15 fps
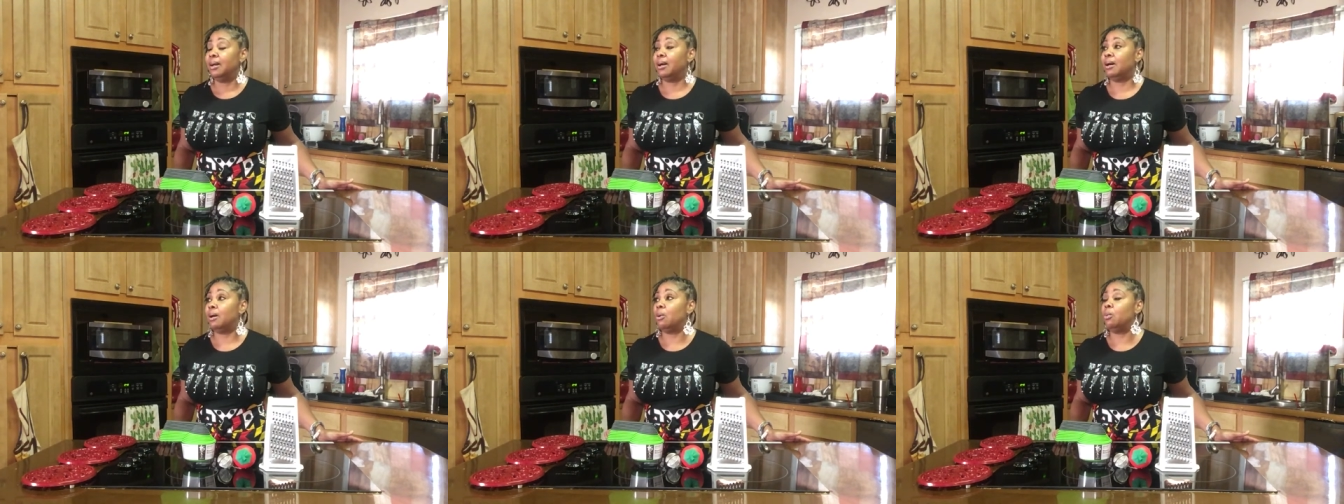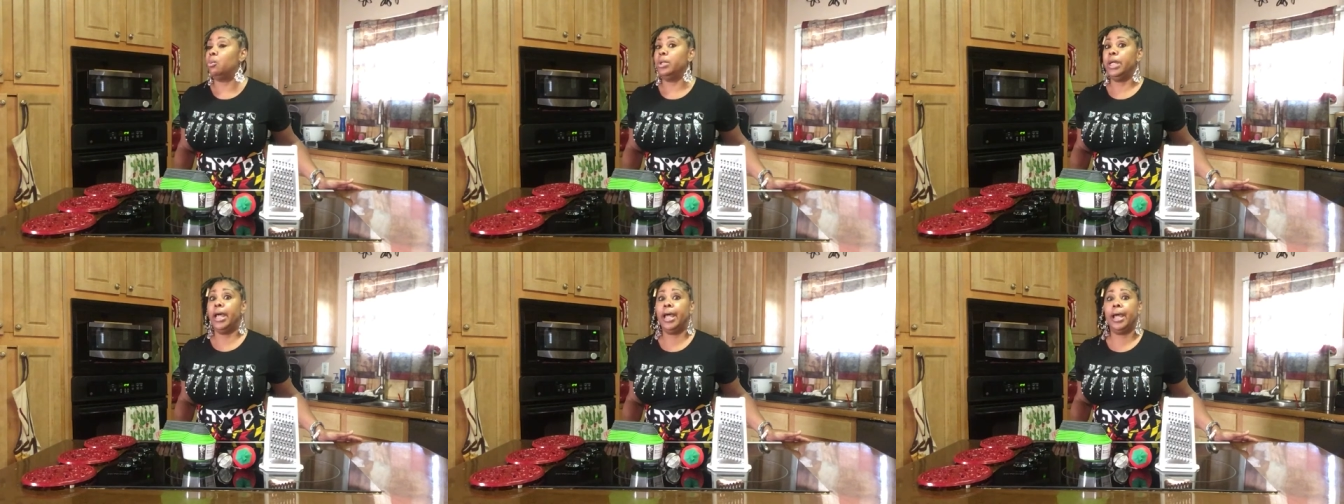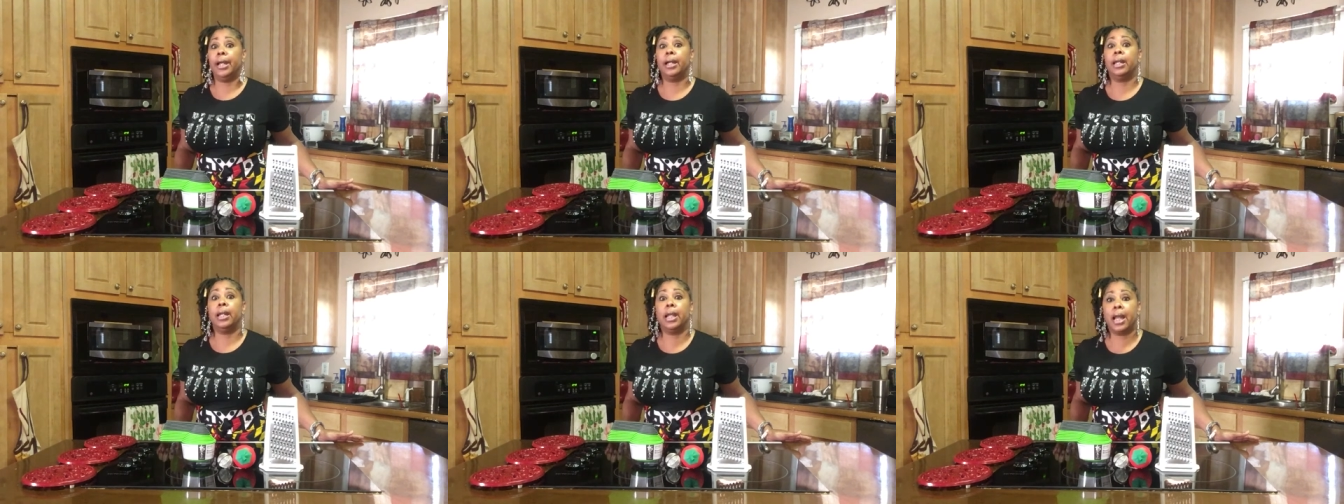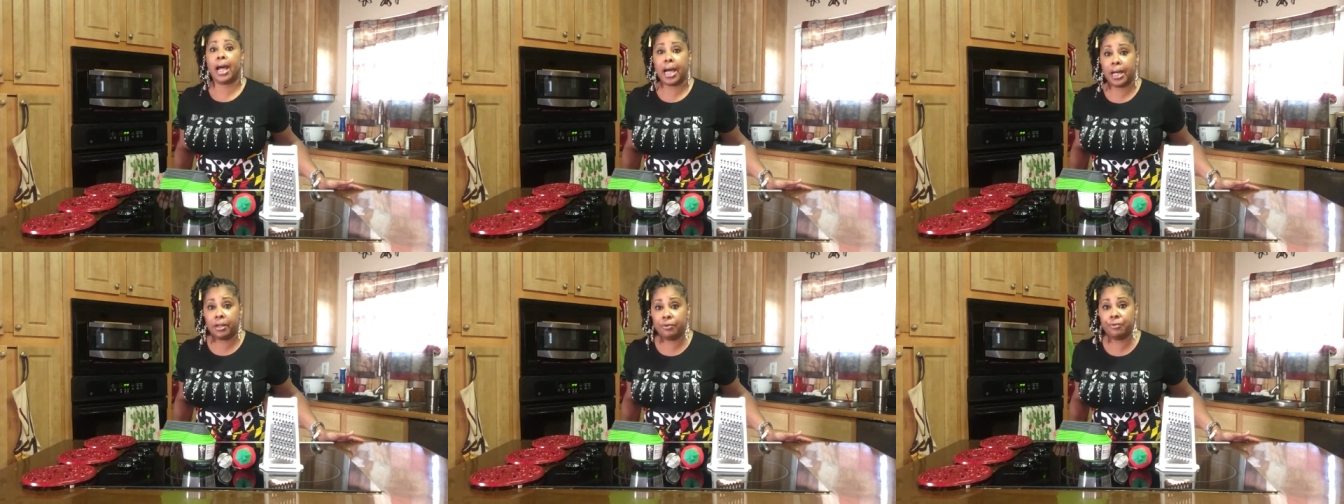Um, we had a
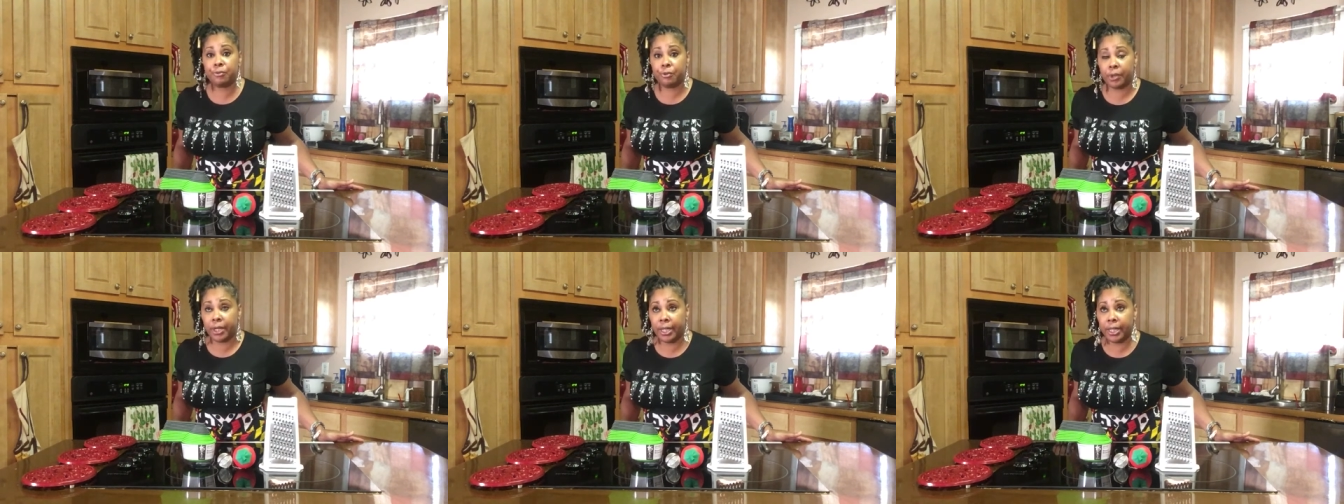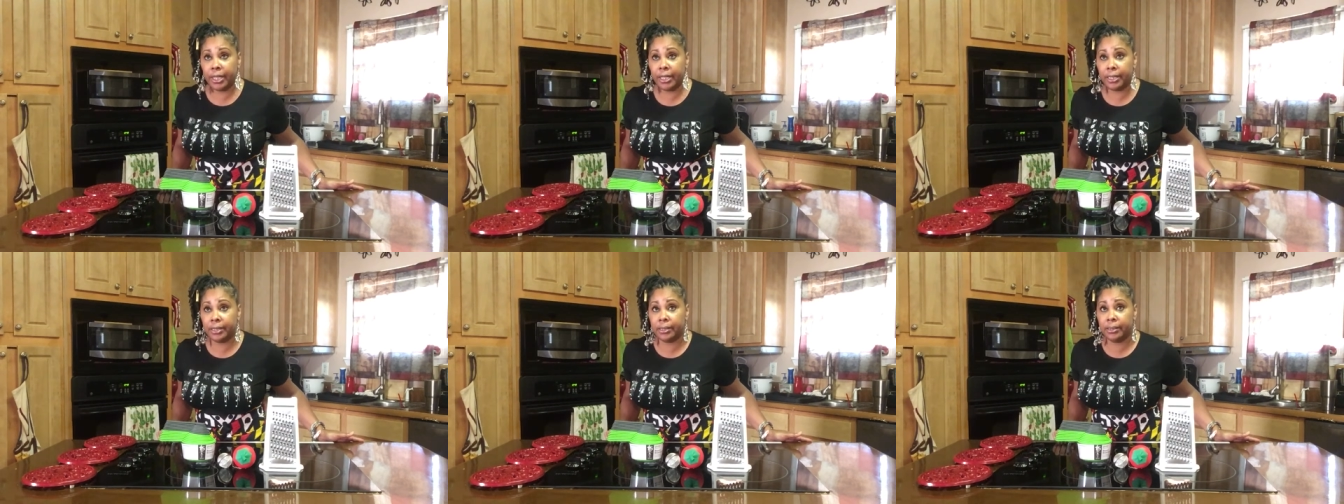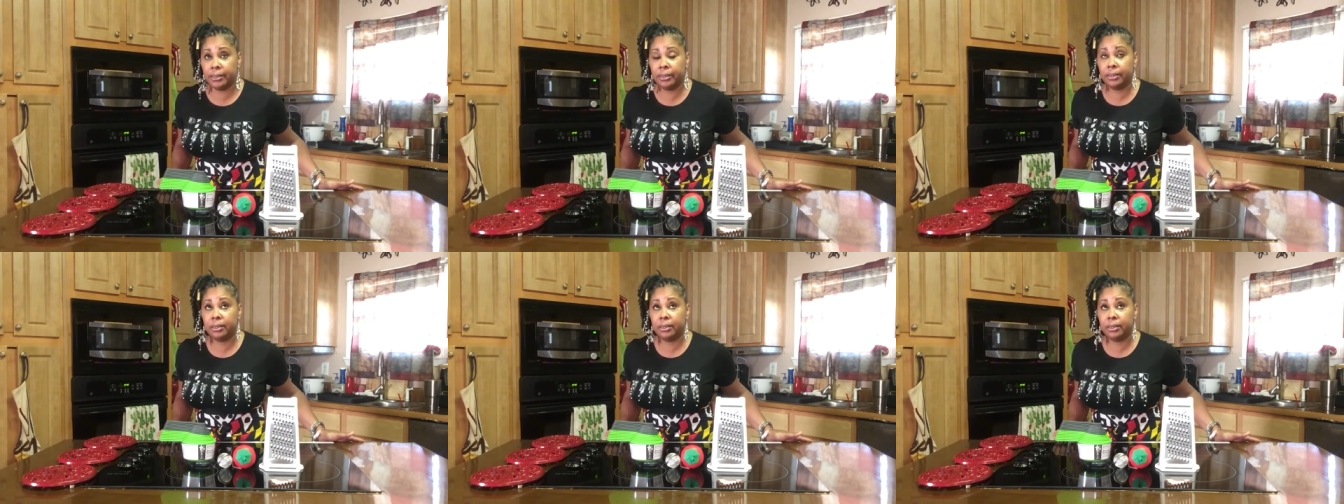lot of rain